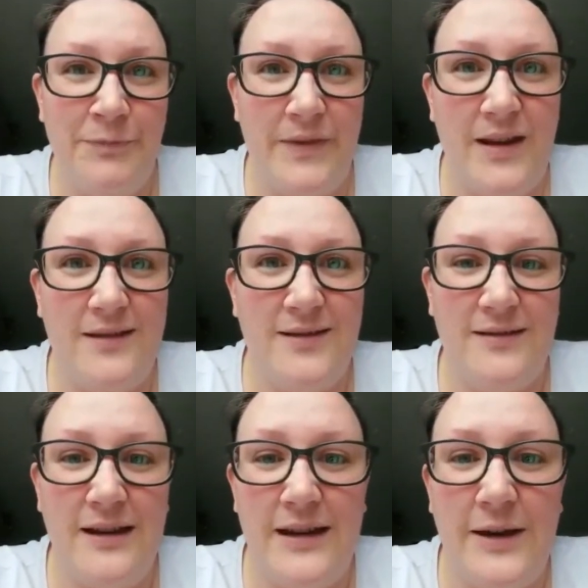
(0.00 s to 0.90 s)
that
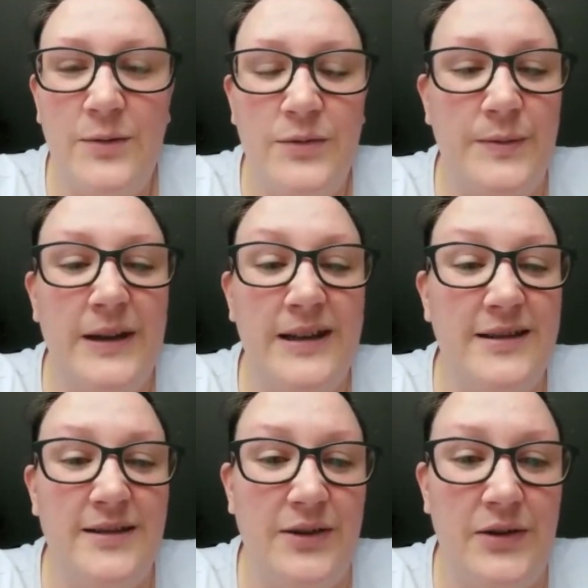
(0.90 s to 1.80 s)
helps my
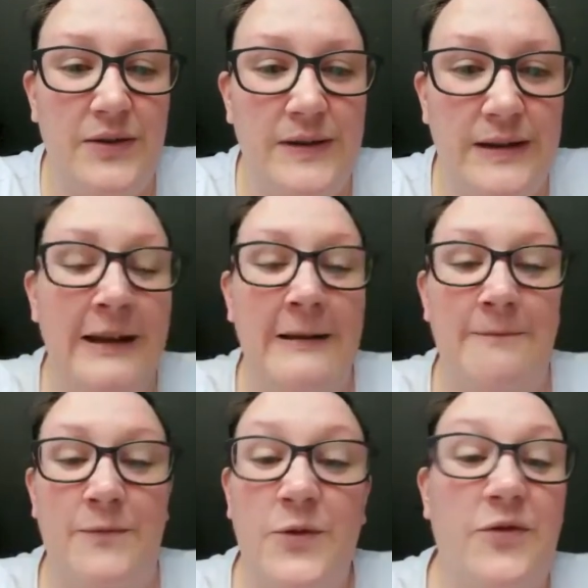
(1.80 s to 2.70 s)
insecurities,
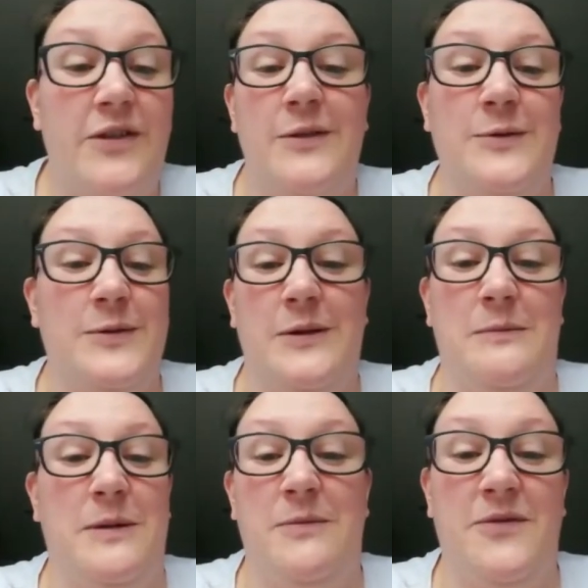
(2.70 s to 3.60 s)

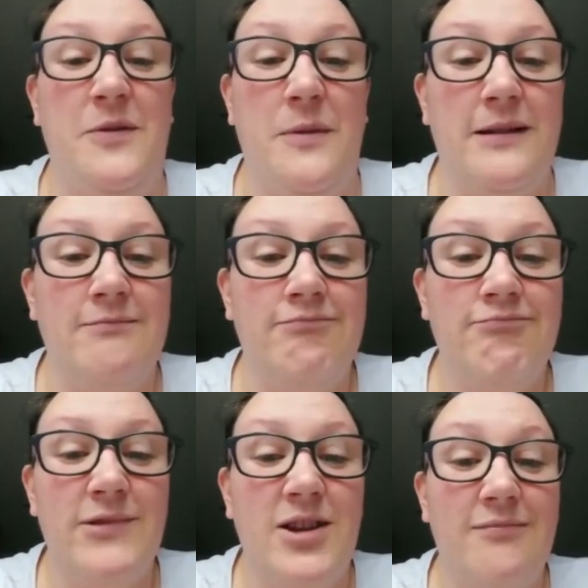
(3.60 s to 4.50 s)
having a support
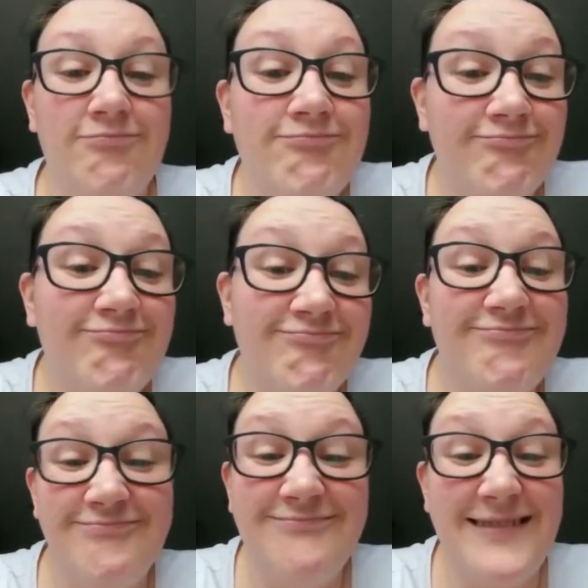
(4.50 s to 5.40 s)
group, really.
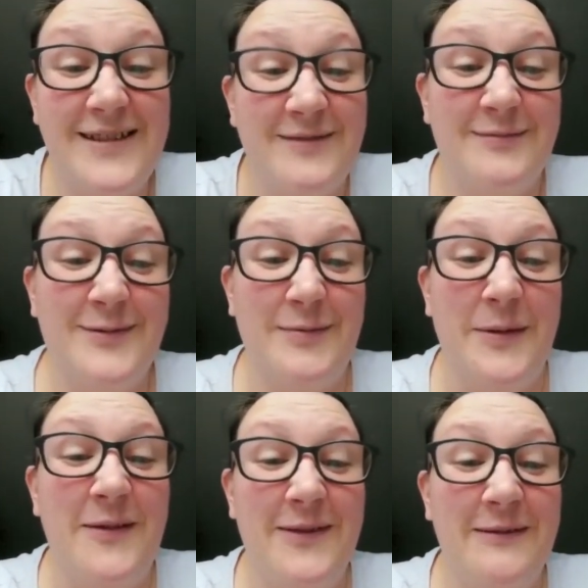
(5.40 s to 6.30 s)
And
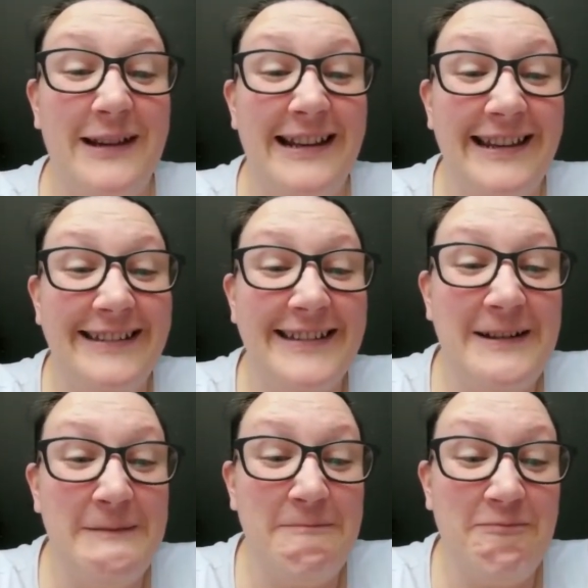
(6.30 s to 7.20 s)
also, you
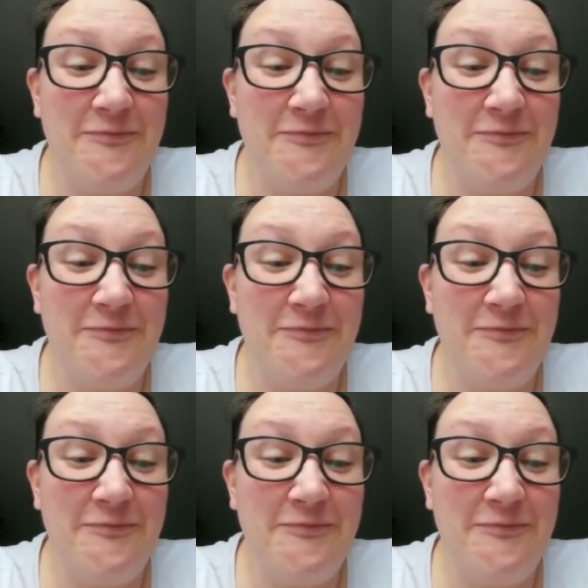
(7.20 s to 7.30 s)
know,